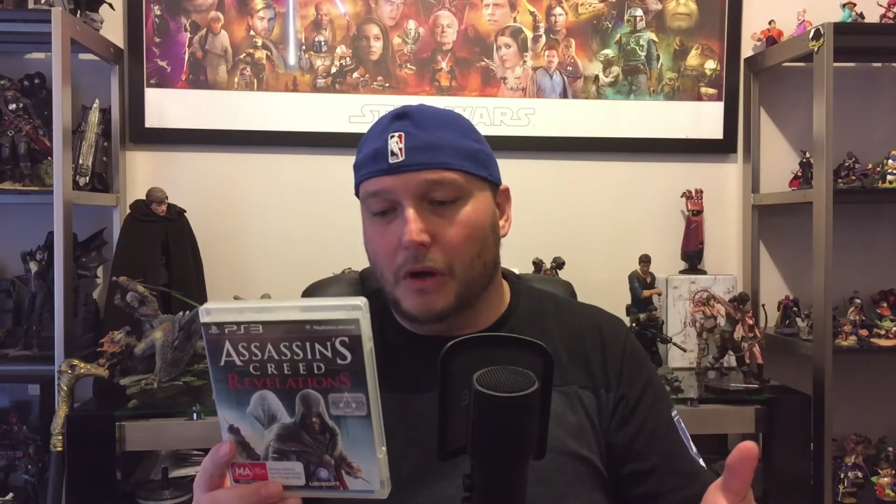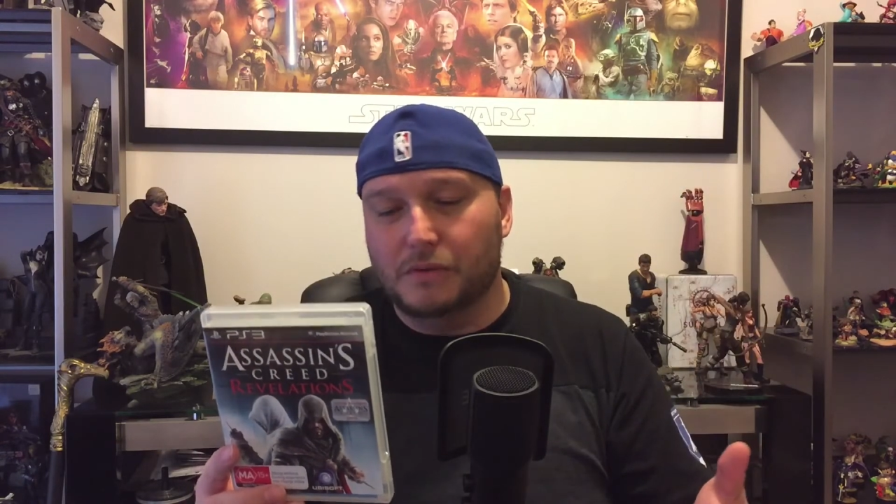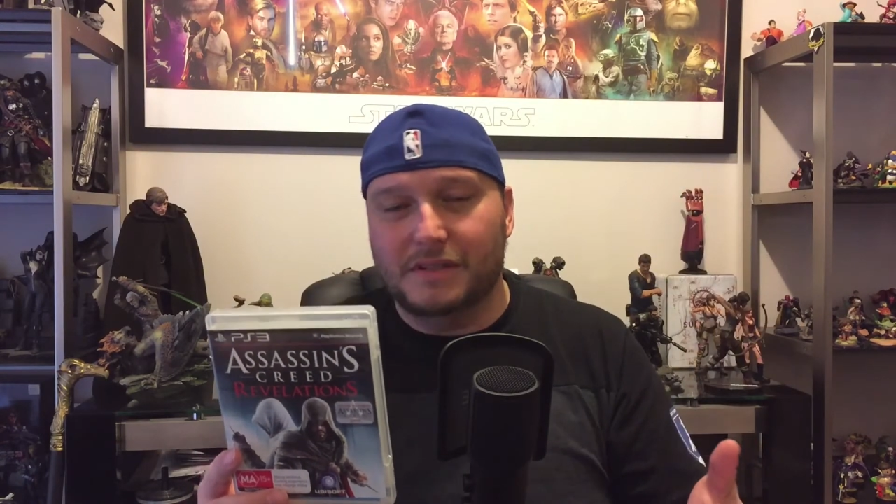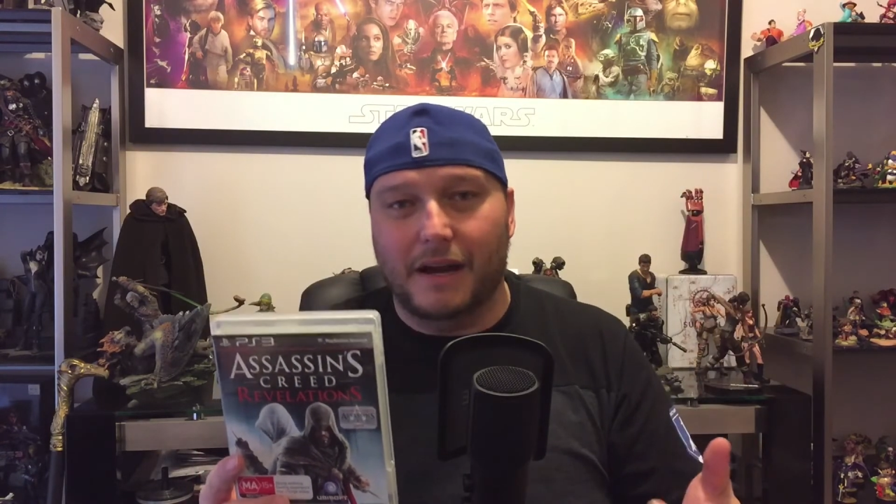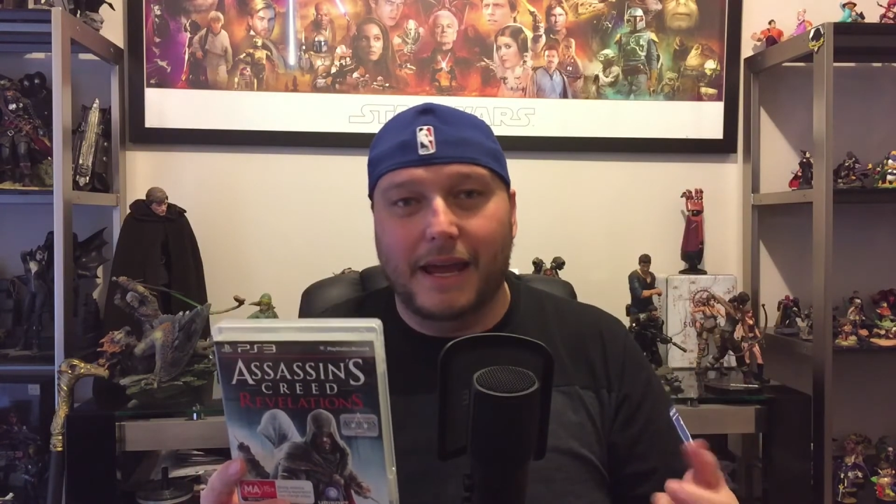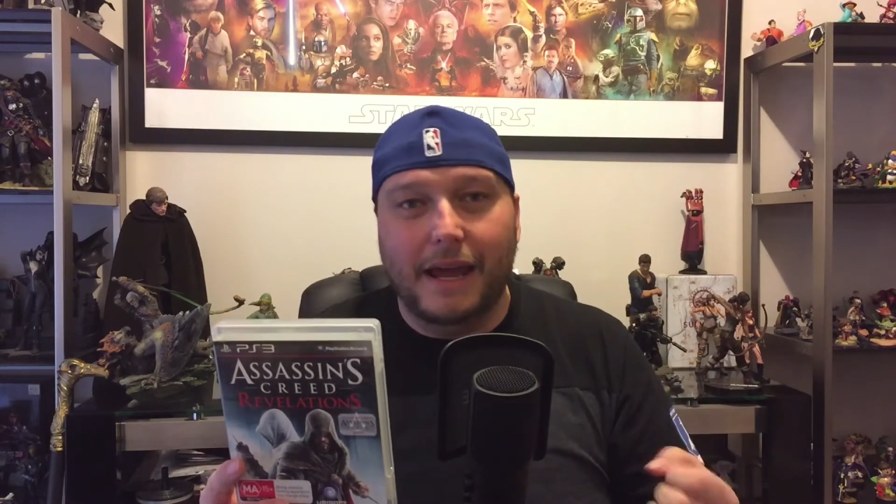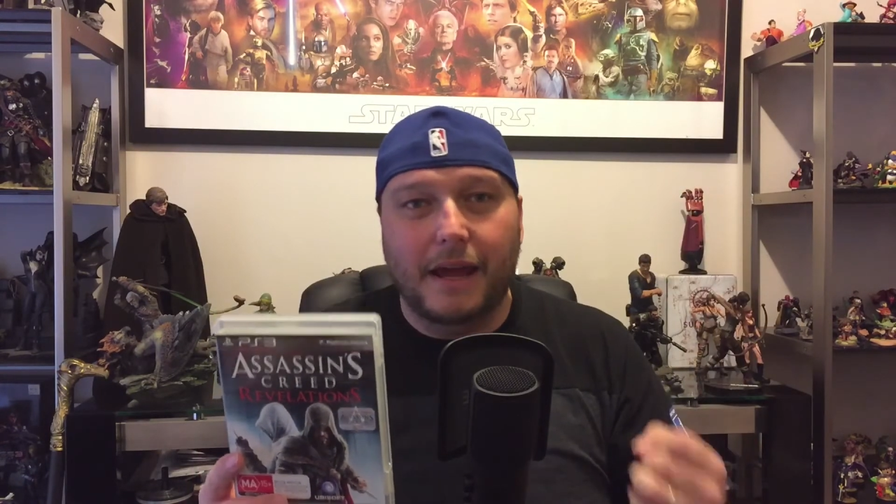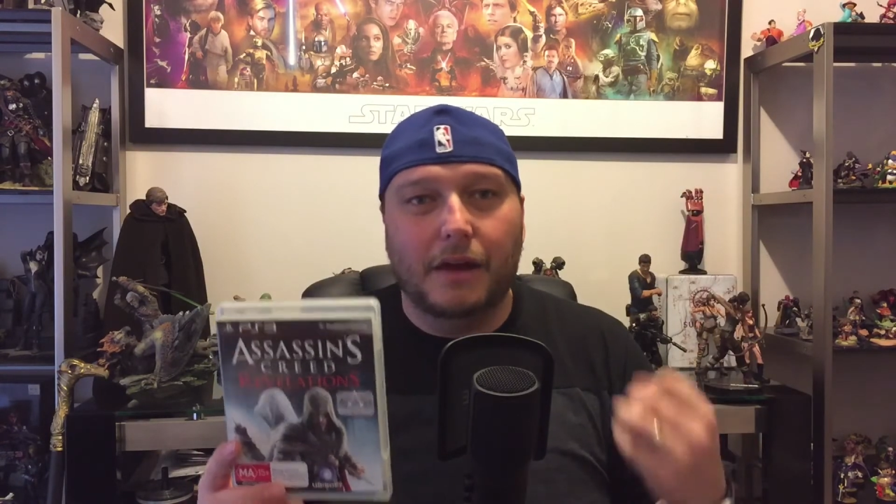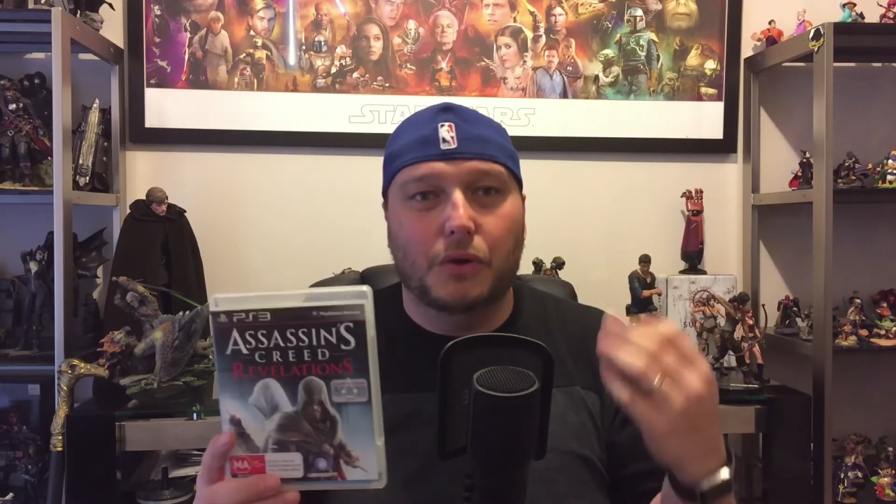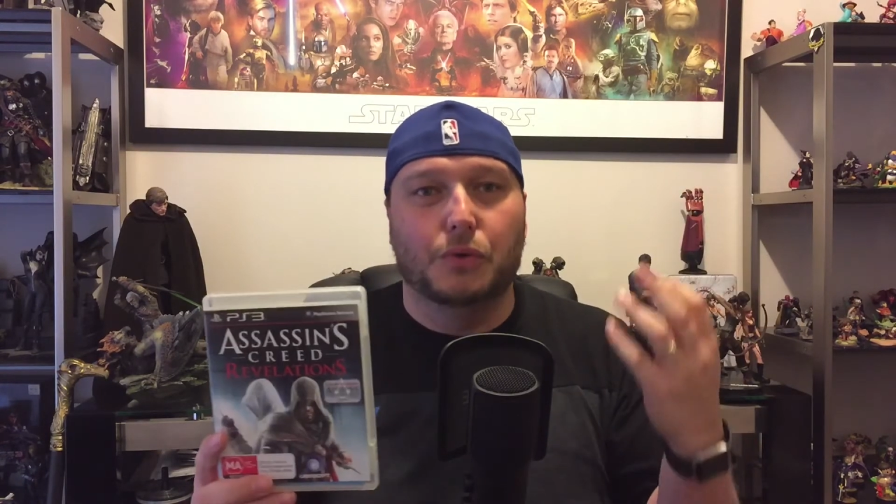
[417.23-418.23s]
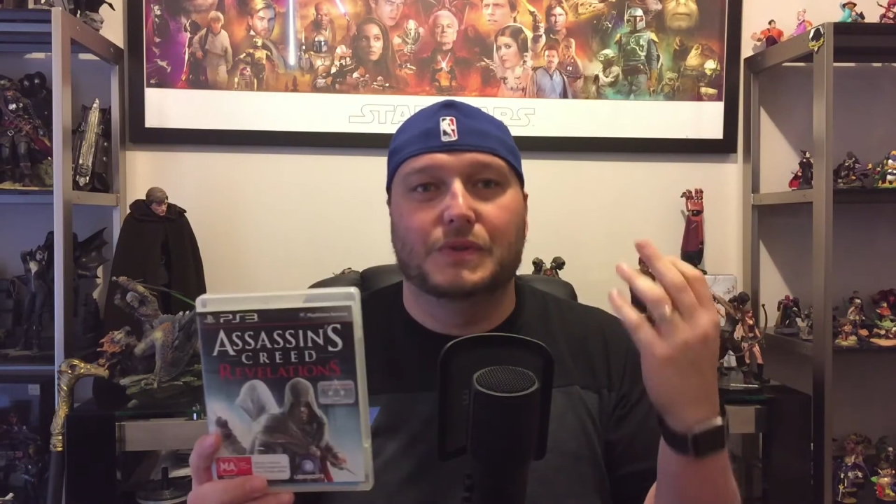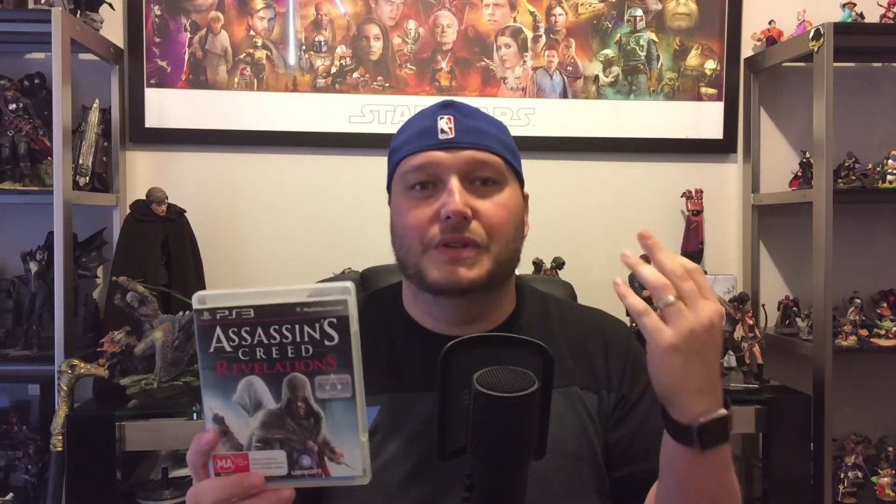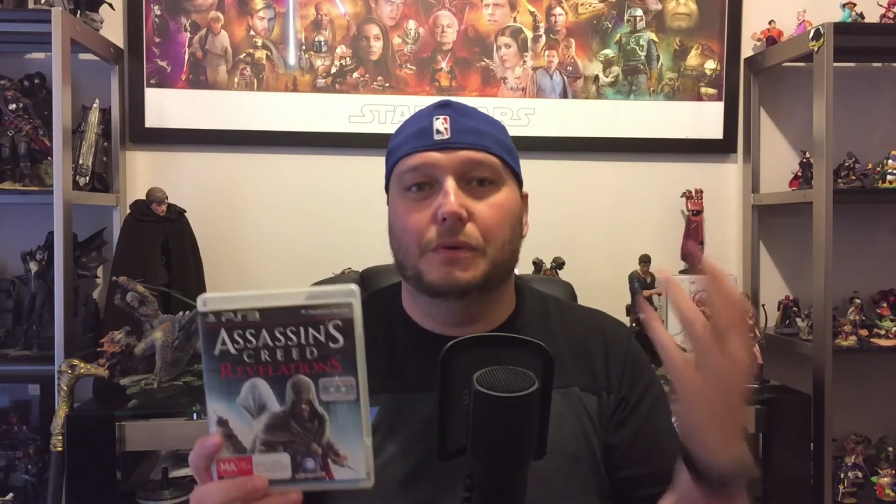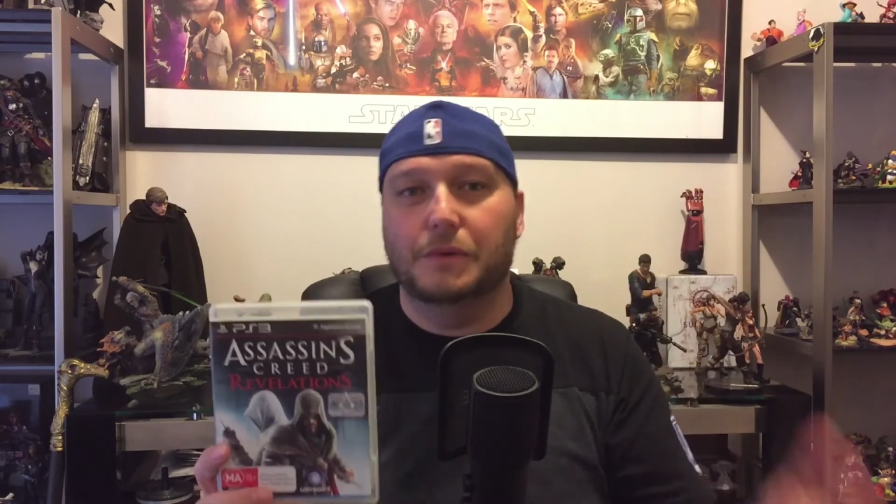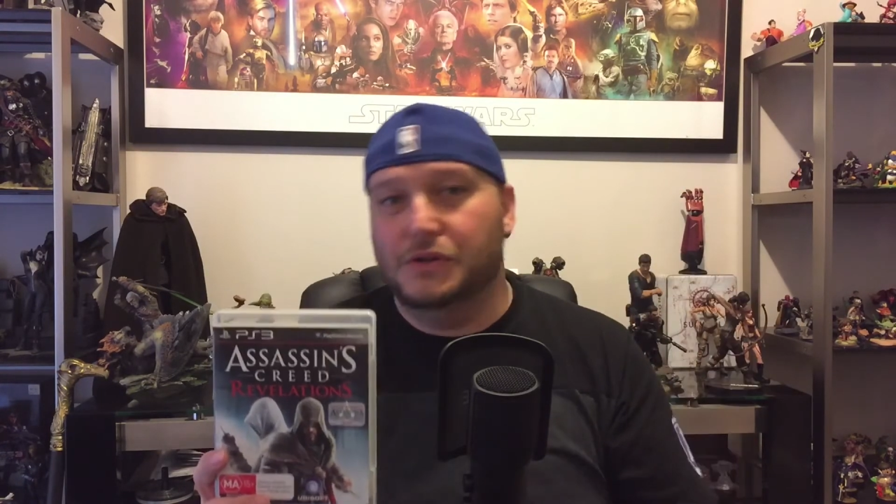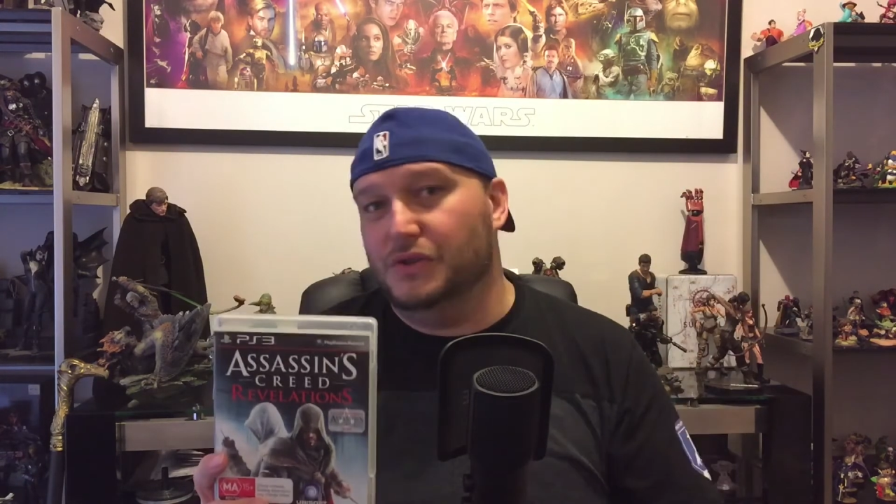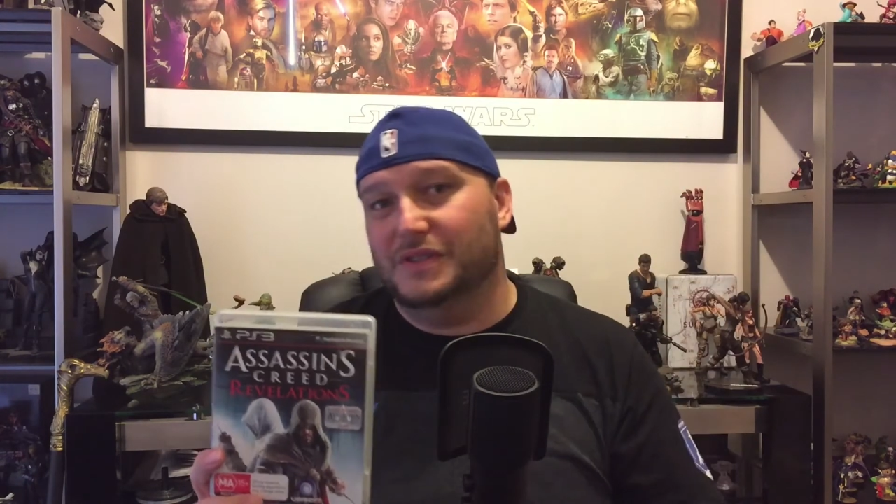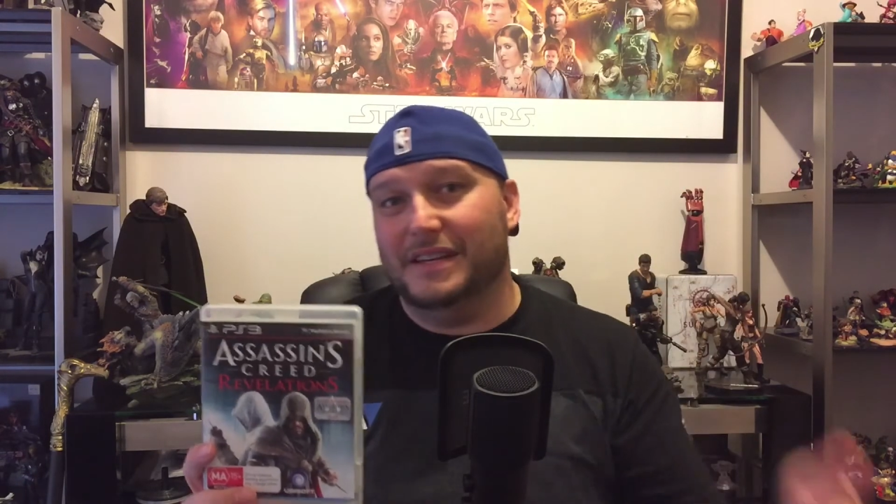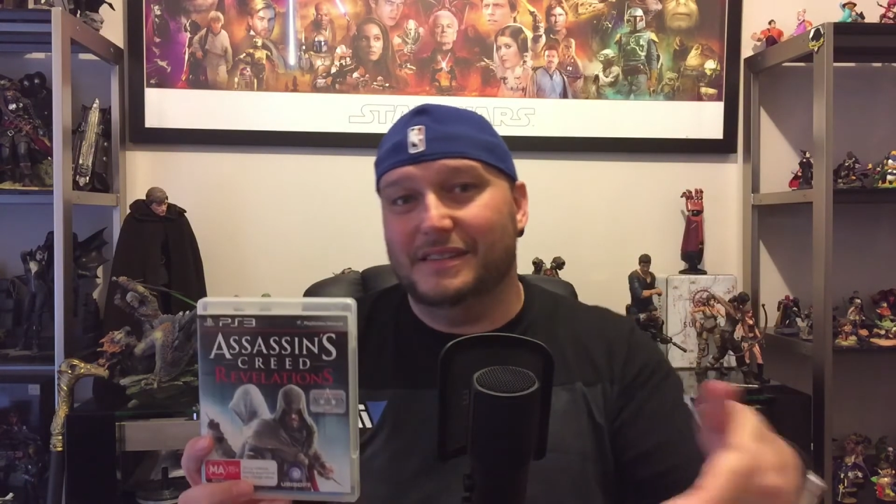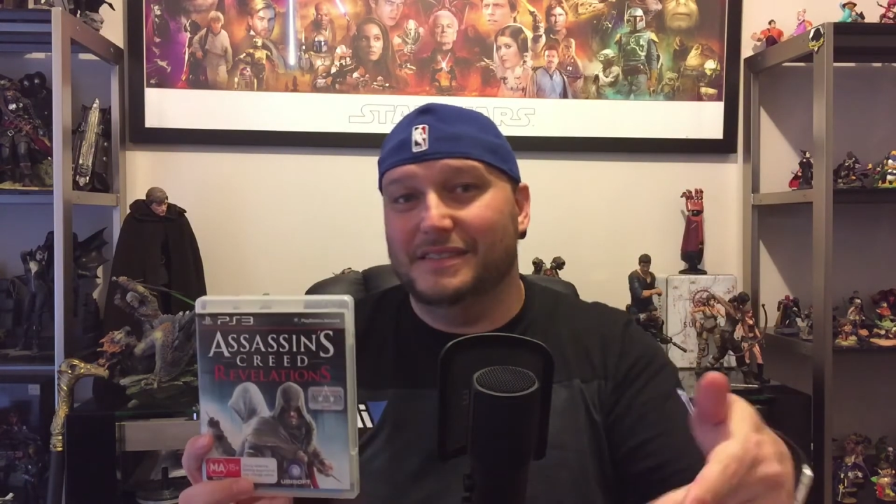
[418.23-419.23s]
Altair, who was the original
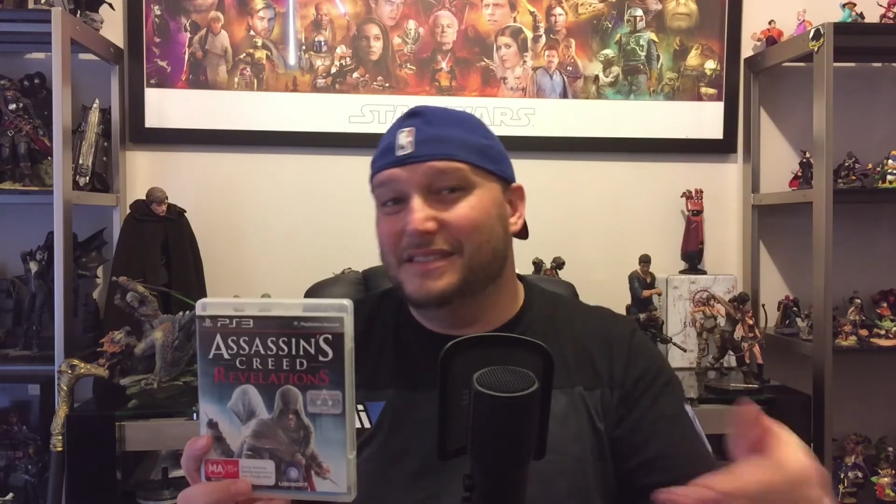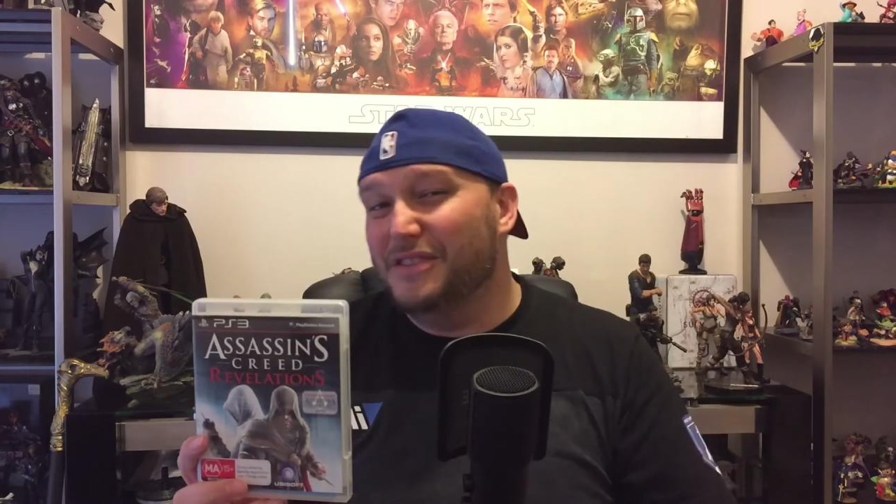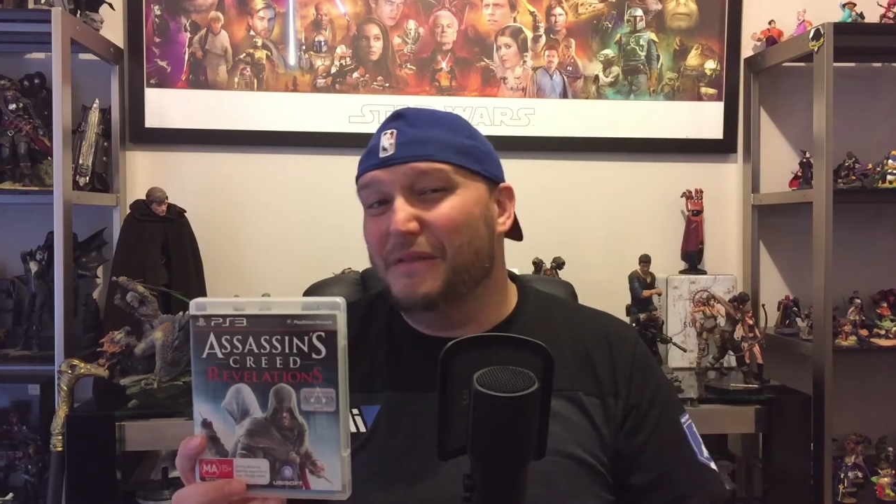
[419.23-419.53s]
assassins in